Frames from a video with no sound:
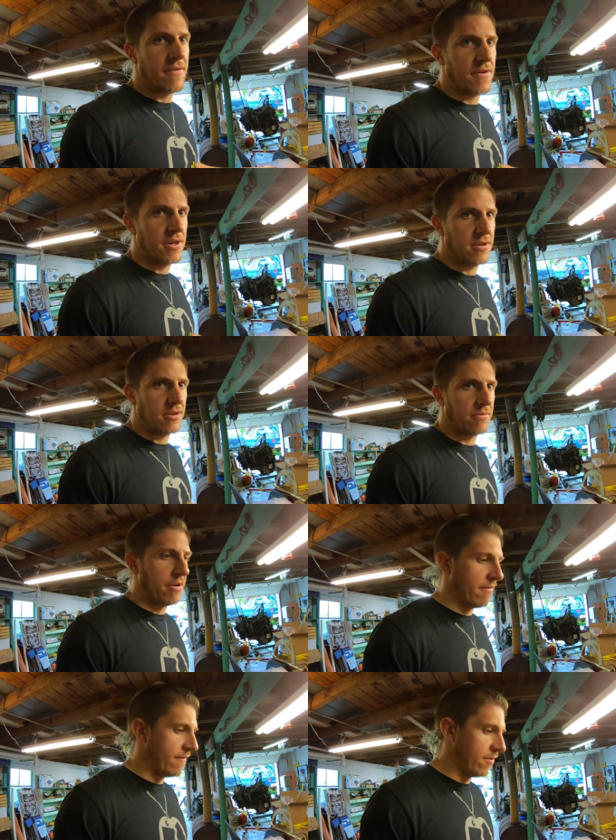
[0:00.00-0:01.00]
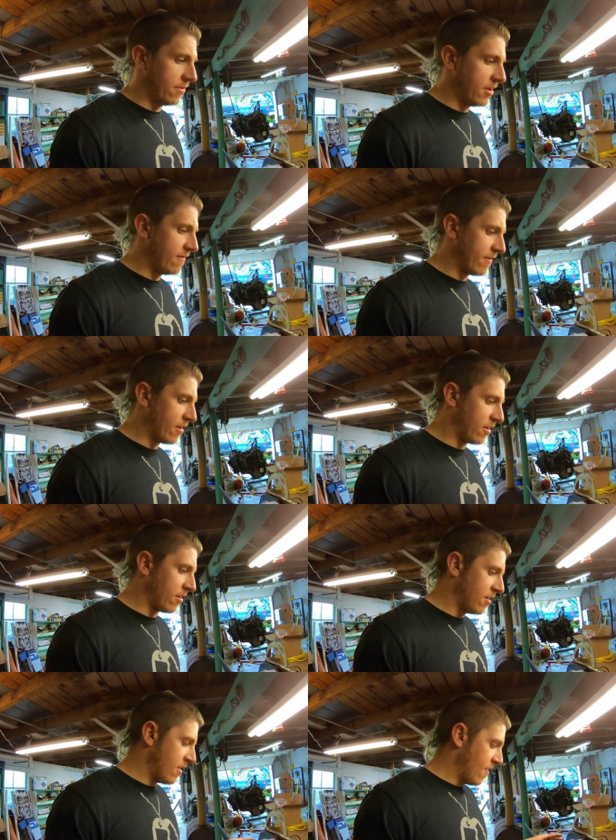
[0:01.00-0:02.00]
of a 12 volt inverter.
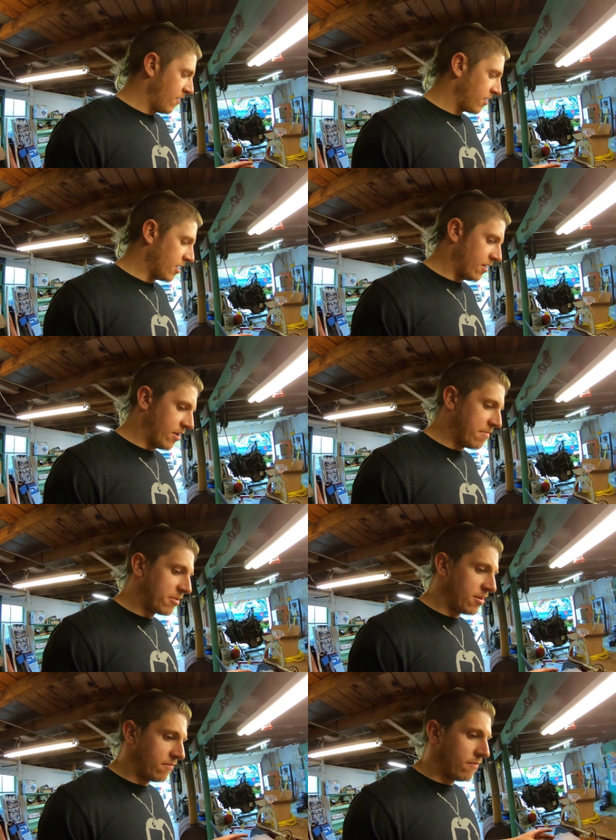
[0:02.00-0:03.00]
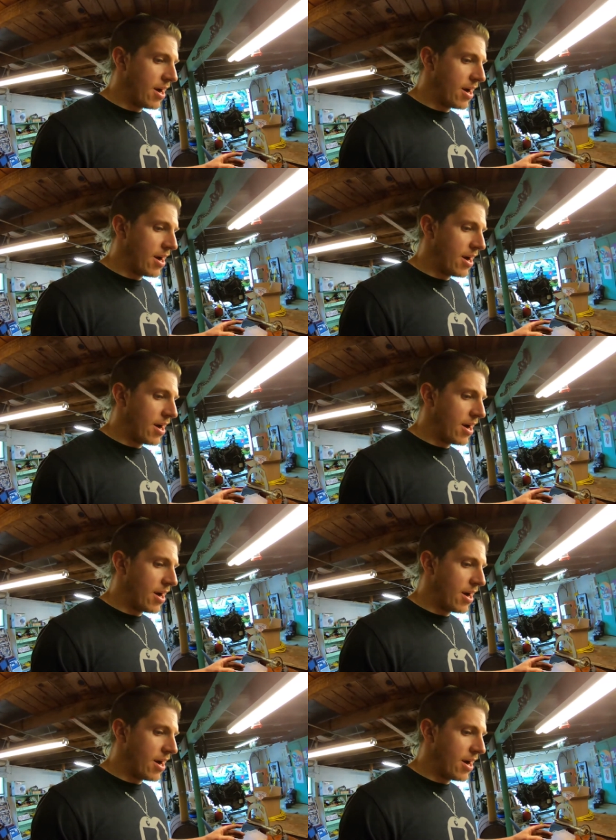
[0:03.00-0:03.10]
So I'm gonna